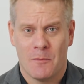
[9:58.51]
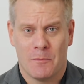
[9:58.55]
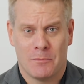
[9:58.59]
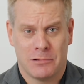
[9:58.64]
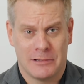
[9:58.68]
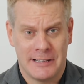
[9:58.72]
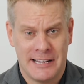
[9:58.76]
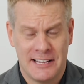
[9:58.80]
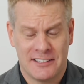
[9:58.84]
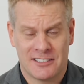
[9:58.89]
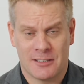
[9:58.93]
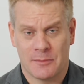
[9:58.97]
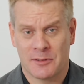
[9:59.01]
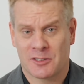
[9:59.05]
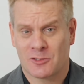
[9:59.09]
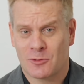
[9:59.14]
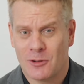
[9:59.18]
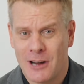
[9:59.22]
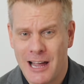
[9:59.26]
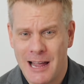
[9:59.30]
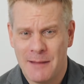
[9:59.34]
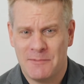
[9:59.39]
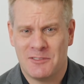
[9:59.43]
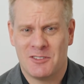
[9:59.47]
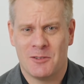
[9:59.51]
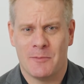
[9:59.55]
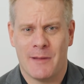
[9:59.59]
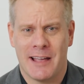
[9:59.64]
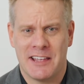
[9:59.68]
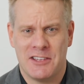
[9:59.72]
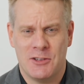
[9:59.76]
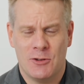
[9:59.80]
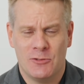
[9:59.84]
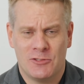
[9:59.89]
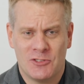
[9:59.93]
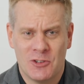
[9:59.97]
please subscribe to my
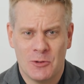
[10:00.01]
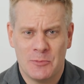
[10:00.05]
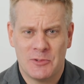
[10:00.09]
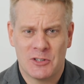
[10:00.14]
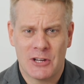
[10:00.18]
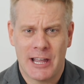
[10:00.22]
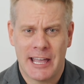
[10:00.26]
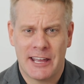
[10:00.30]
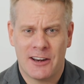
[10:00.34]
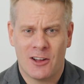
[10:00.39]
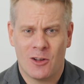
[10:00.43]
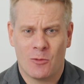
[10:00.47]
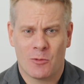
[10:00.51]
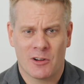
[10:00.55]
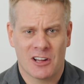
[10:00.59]
YouTube channel.